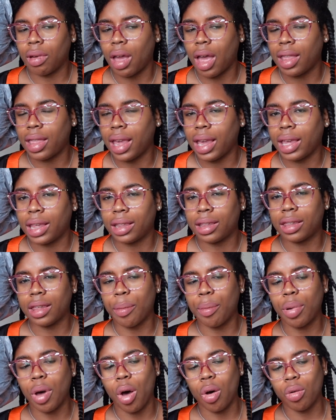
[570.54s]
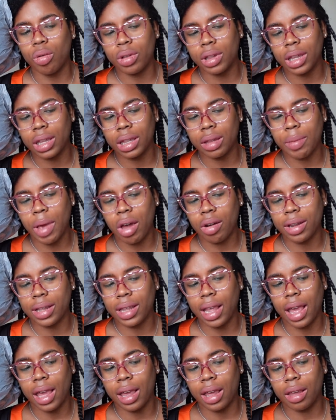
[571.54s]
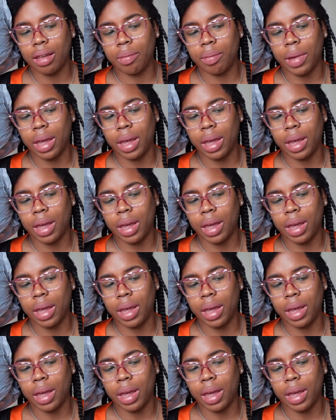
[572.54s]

I think it's supposed to smell the same,